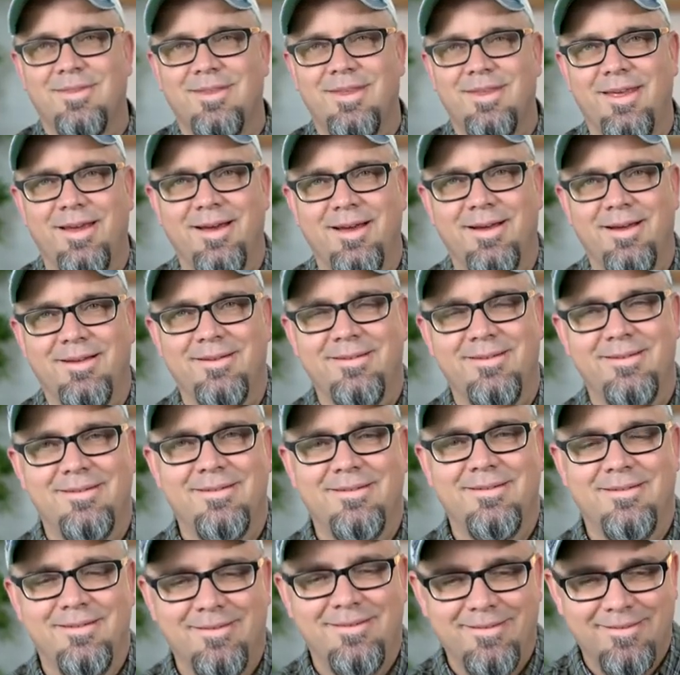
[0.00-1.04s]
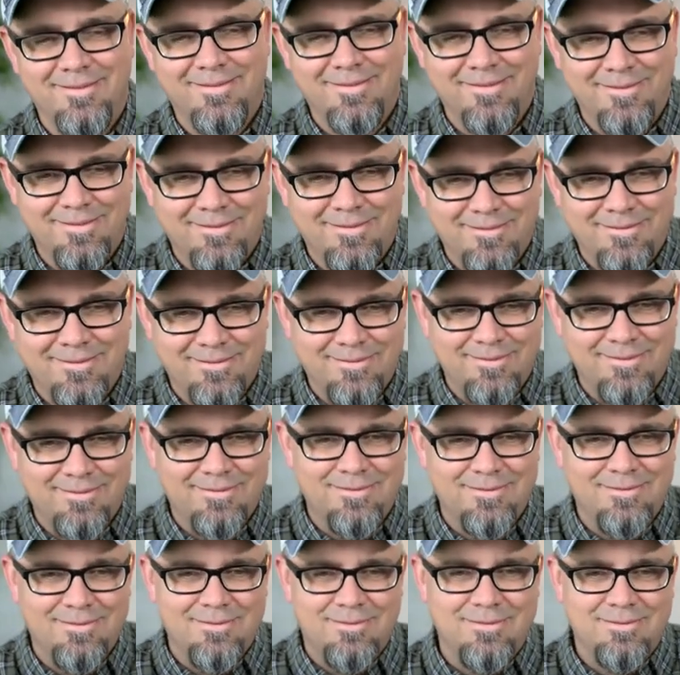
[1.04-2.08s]

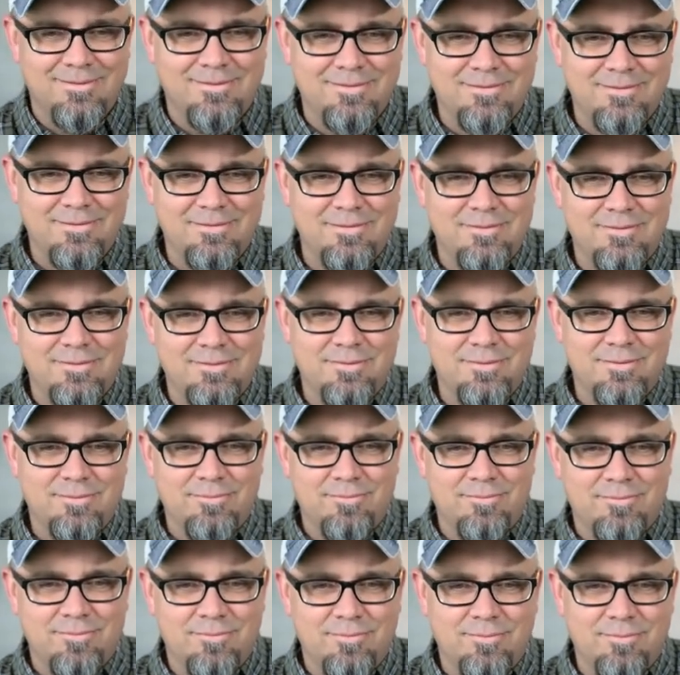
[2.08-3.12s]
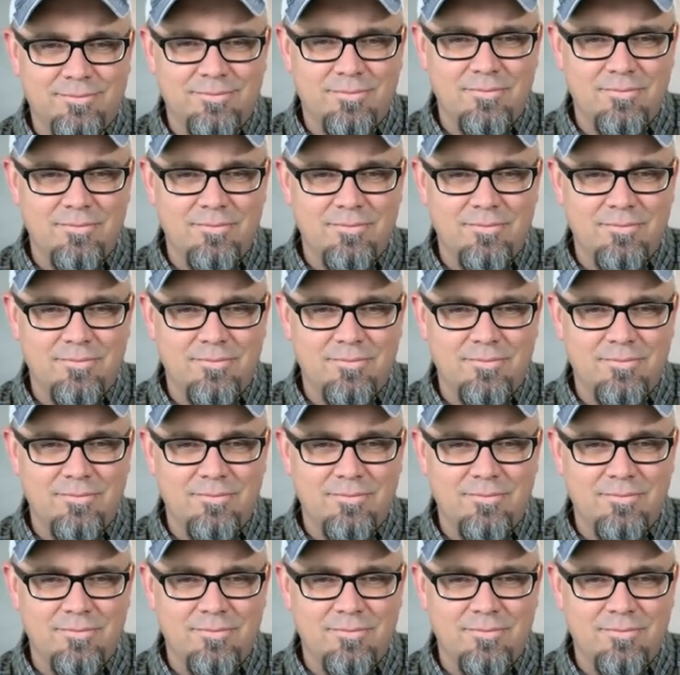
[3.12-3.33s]
No words are spoken by the person on screen.